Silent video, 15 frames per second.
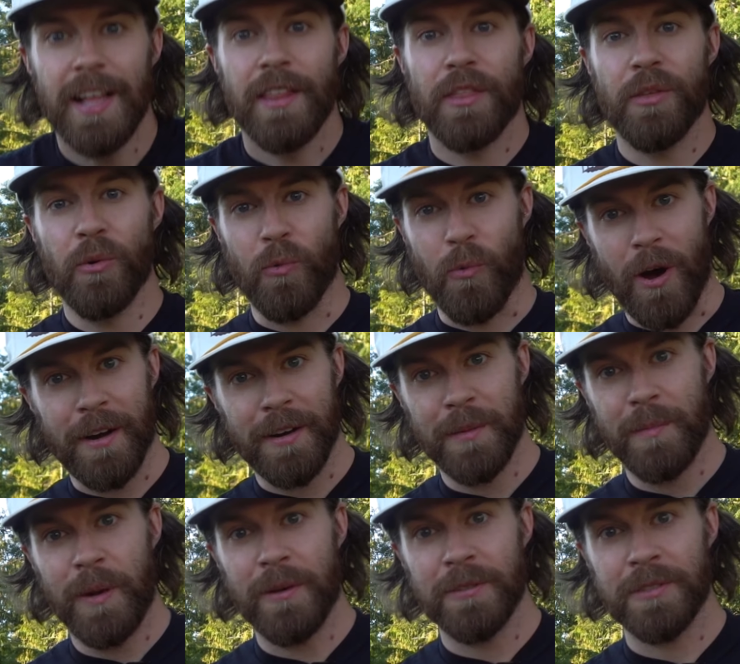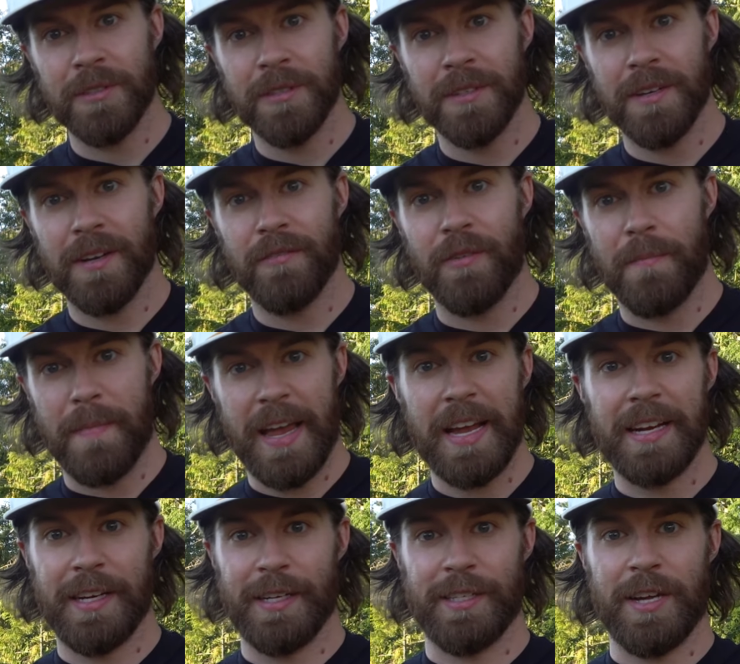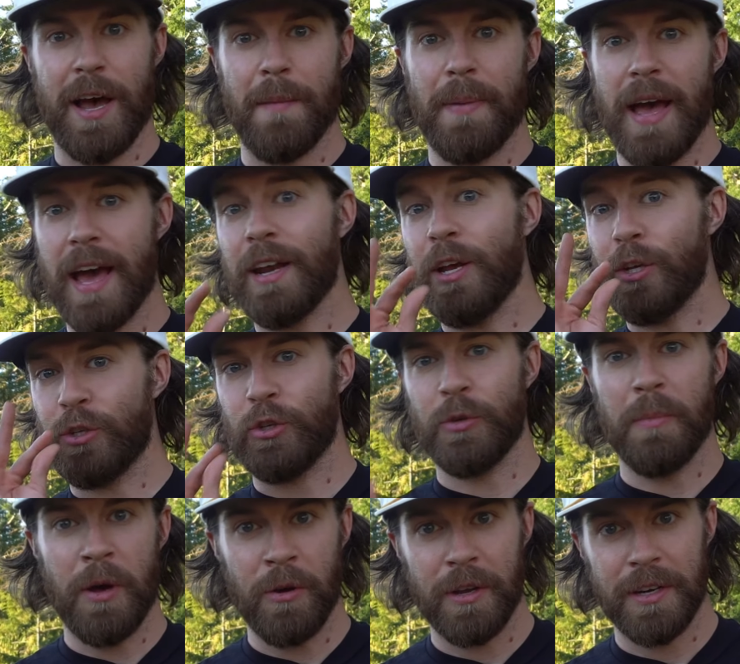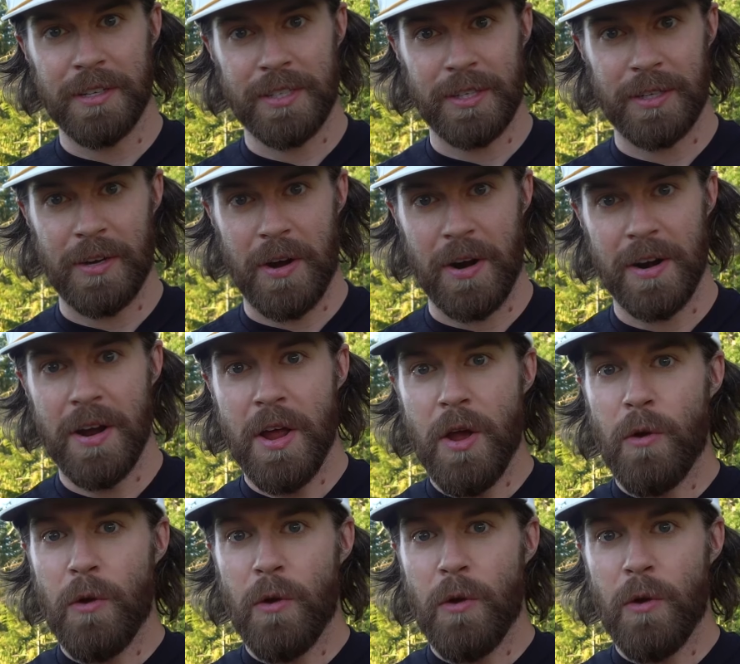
the wanted poster of a man in a top hat smoking a cigar